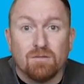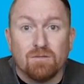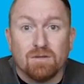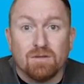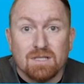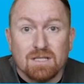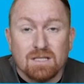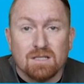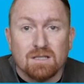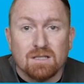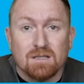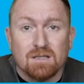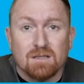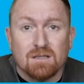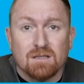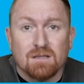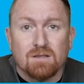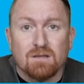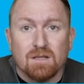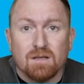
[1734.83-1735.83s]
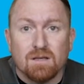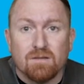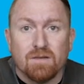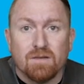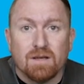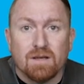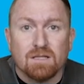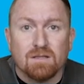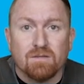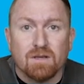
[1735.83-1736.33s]
resistance to the
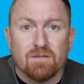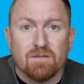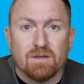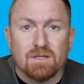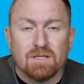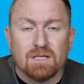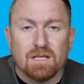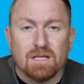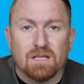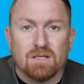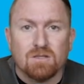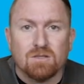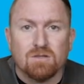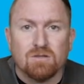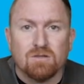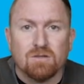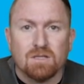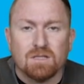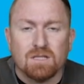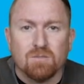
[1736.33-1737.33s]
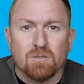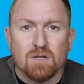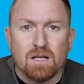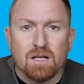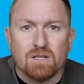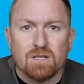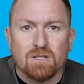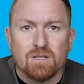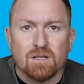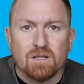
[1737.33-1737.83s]
effects of FSH during
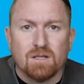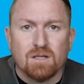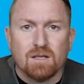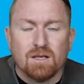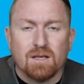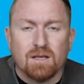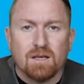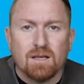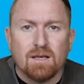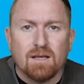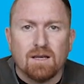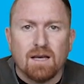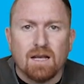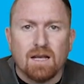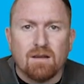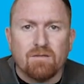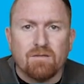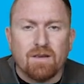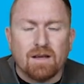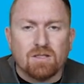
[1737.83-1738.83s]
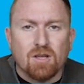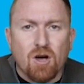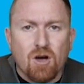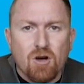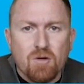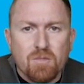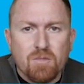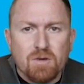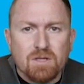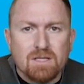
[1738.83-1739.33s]
stimulation. And in fact,
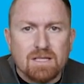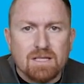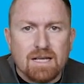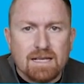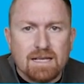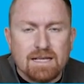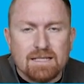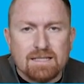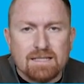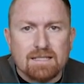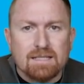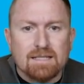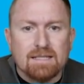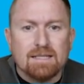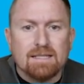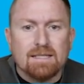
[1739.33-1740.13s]
homozygous